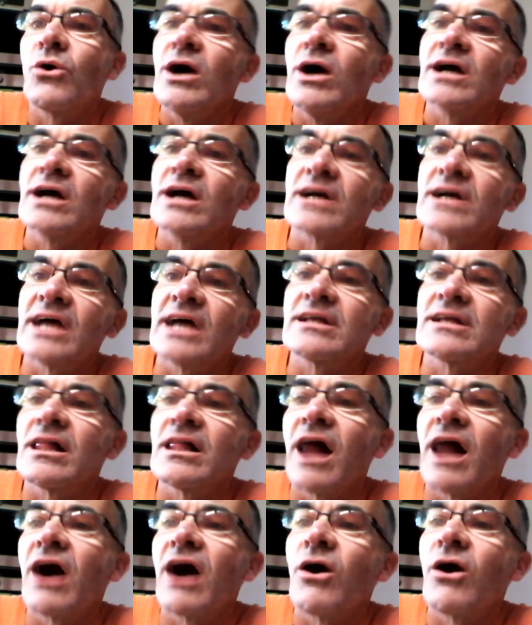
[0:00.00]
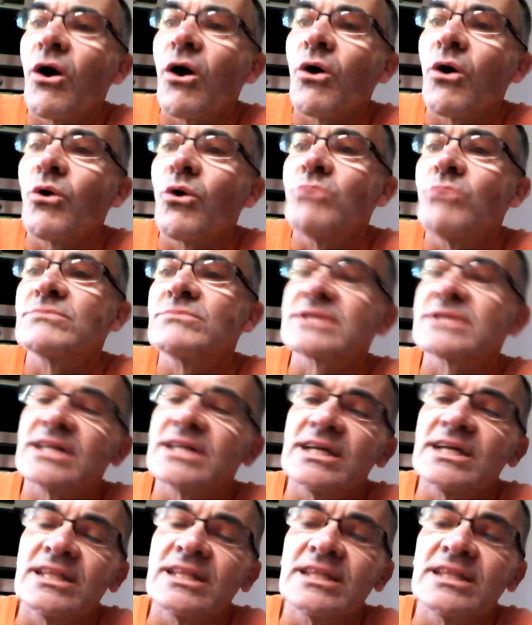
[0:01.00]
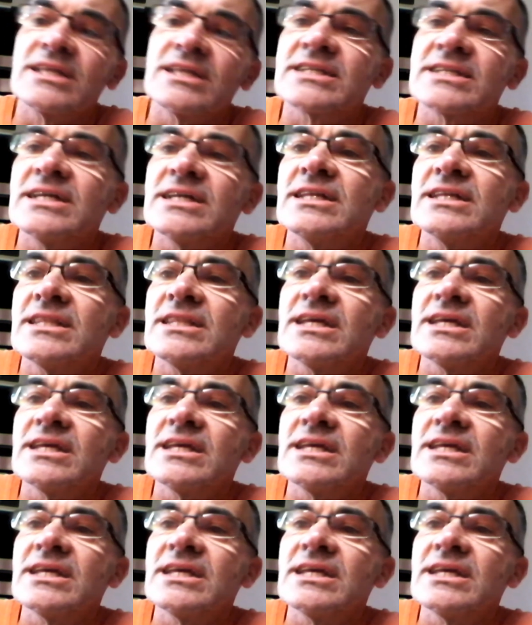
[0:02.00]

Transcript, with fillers: Get along home, Cindy, Cindy,